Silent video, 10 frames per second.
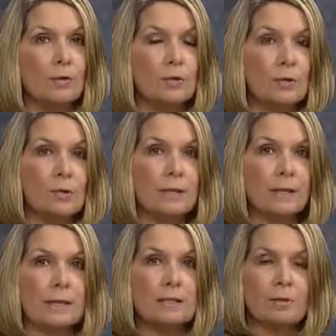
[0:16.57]
to
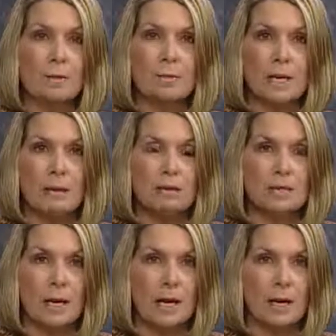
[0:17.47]
Salinas from San
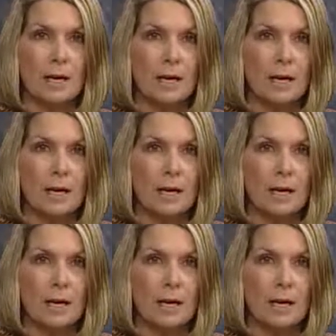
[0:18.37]
Jose.